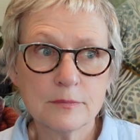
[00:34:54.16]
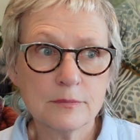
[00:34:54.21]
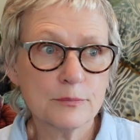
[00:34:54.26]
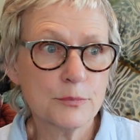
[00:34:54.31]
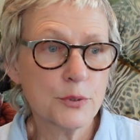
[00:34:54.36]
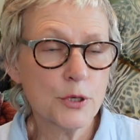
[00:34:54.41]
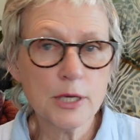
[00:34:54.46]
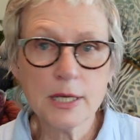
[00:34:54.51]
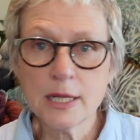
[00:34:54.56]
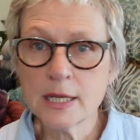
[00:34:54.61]

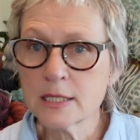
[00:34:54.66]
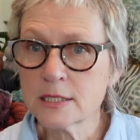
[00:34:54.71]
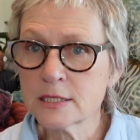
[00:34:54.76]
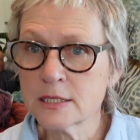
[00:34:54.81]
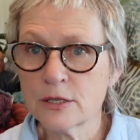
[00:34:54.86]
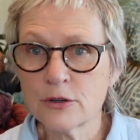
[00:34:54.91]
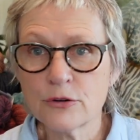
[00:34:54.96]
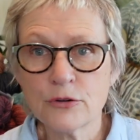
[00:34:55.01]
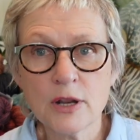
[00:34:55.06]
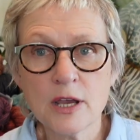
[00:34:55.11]
products
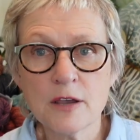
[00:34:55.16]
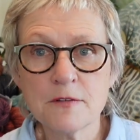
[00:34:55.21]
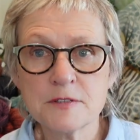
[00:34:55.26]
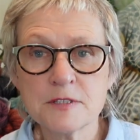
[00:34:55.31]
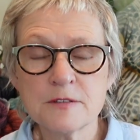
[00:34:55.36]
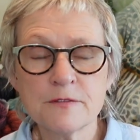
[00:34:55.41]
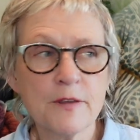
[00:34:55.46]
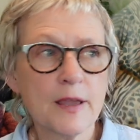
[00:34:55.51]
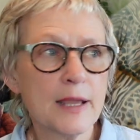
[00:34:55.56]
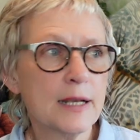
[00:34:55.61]
and
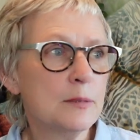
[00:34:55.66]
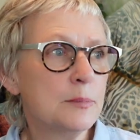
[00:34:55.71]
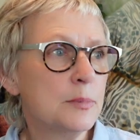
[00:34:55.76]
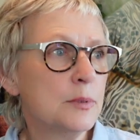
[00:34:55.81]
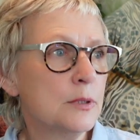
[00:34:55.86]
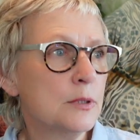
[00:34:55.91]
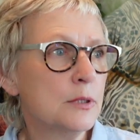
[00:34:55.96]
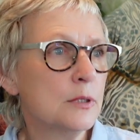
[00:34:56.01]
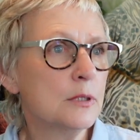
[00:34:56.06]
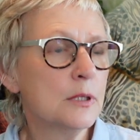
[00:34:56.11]
crafts
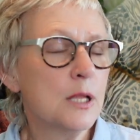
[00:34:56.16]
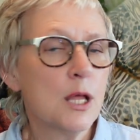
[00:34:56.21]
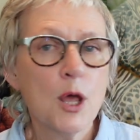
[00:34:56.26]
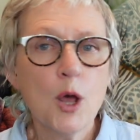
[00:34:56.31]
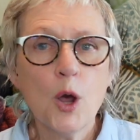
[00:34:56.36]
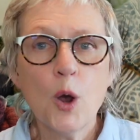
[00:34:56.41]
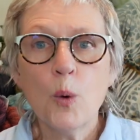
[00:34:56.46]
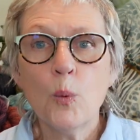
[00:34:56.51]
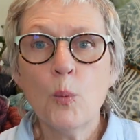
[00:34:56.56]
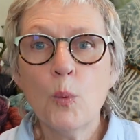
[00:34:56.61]
available,
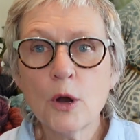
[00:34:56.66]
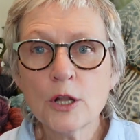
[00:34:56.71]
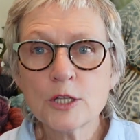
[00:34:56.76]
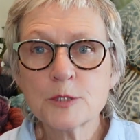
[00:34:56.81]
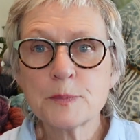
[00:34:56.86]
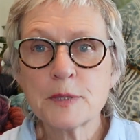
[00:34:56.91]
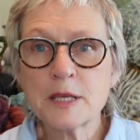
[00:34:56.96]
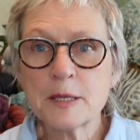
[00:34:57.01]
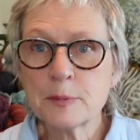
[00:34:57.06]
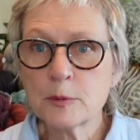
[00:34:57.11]

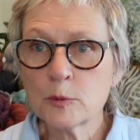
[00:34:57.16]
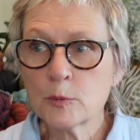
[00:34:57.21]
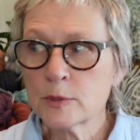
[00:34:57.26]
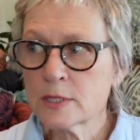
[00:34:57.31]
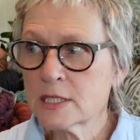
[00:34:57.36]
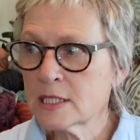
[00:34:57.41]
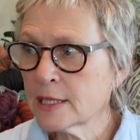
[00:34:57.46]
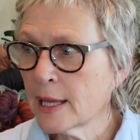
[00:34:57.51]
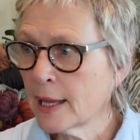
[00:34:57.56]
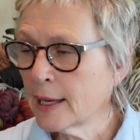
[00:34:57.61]
what people were
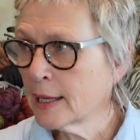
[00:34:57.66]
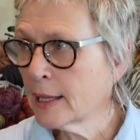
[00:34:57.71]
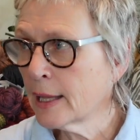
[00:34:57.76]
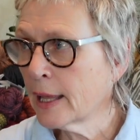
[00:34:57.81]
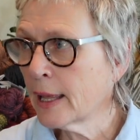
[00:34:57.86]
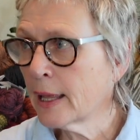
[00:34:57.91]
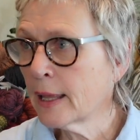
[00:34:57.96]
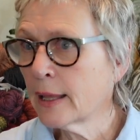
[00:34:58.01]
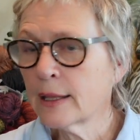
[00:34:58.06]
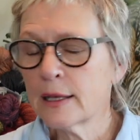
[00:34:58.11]

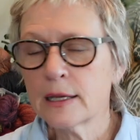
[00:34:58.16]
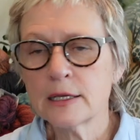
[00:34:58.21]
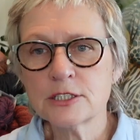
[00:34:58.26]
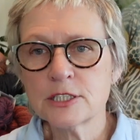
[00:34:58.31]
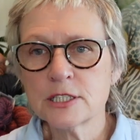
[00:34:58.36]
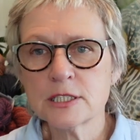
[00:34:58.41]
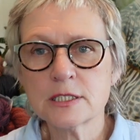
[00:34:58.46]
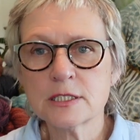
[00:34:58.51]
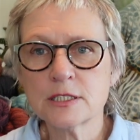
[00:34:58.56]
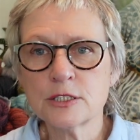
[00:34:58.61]
selling,
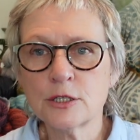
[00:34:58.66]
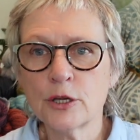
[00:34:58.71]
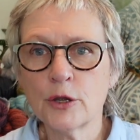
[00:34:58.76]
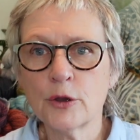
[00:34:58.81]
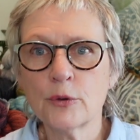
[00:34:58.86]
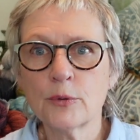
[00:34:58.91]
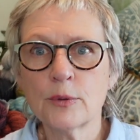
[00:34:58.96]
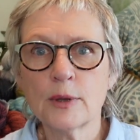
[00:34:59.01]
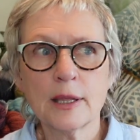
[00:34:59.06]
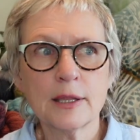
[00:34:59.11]
just, you
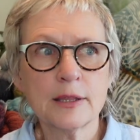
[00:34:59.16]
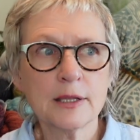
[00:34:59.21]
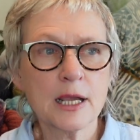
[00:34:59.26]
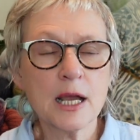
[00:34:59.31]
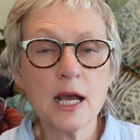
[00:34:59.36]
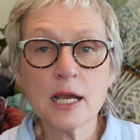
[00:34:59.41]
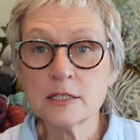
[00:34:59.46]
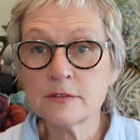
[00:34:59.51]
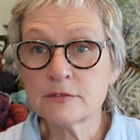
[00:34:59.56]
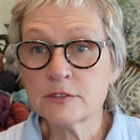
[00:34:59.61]
know, the
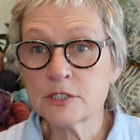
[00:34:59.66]
kind of